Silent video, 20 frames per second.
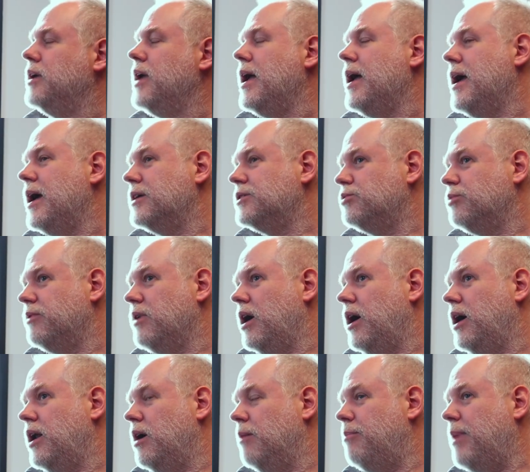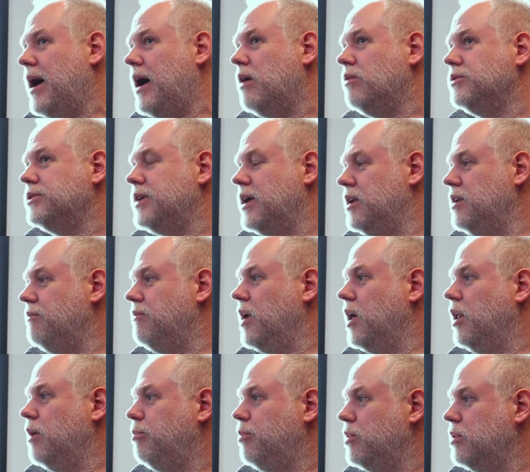Yeah, so we got about 10
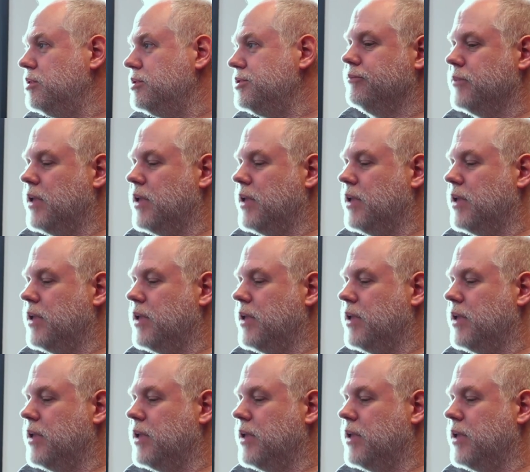developers.